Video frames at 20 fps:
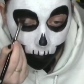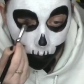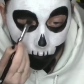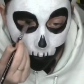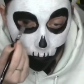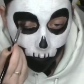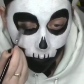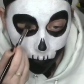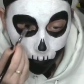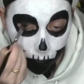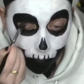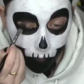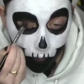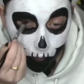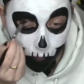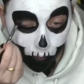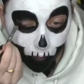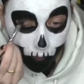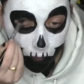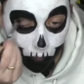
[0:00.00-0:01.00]
to fill
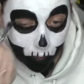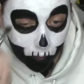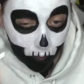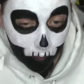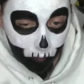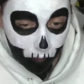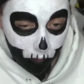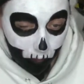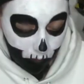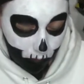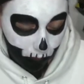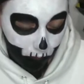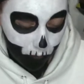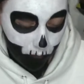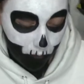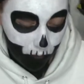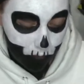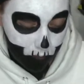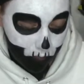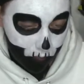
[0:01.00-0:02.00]
in,
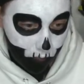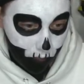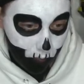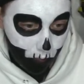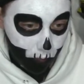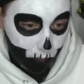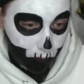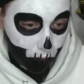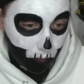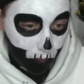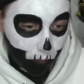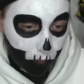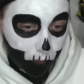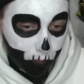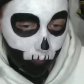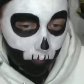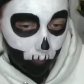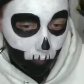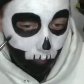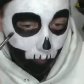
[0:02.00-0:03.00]
first of all,
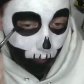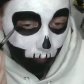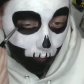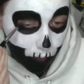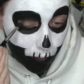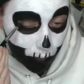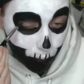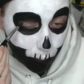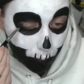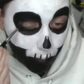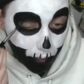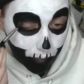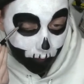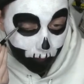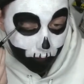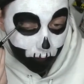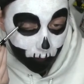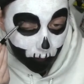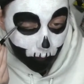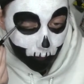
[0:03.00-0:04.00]
the
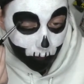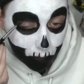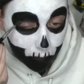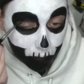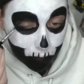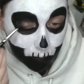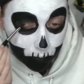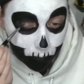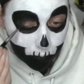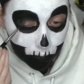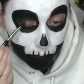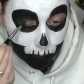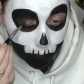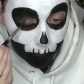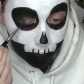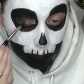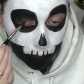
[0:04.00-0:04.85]
rest of